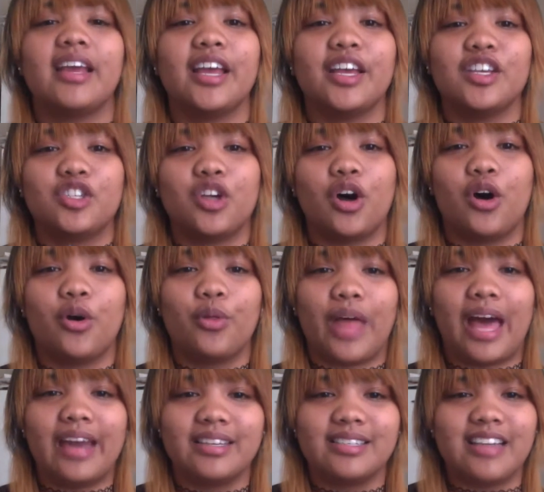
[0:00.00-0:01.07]
So
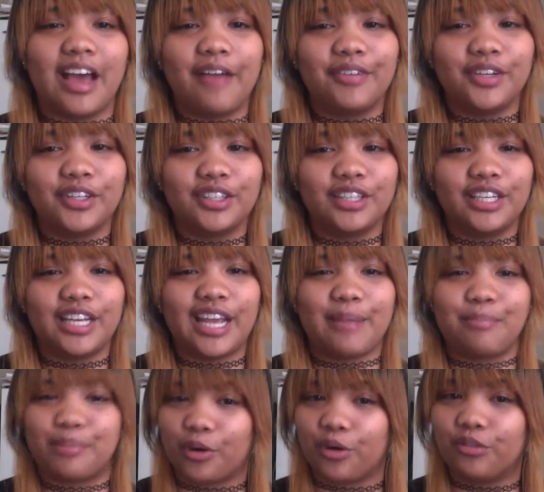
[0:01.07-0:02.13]
that is definitely a
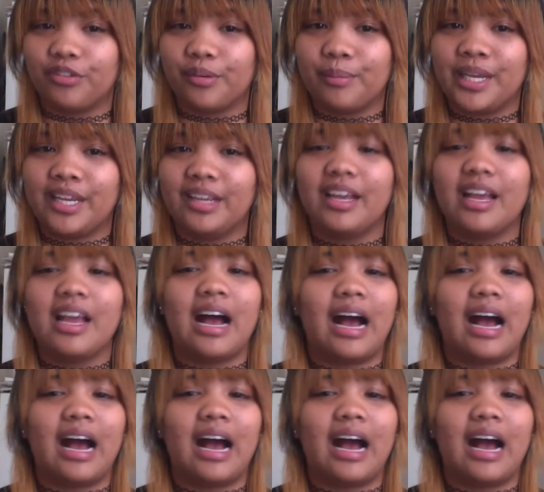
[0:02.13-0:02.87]
pro for me.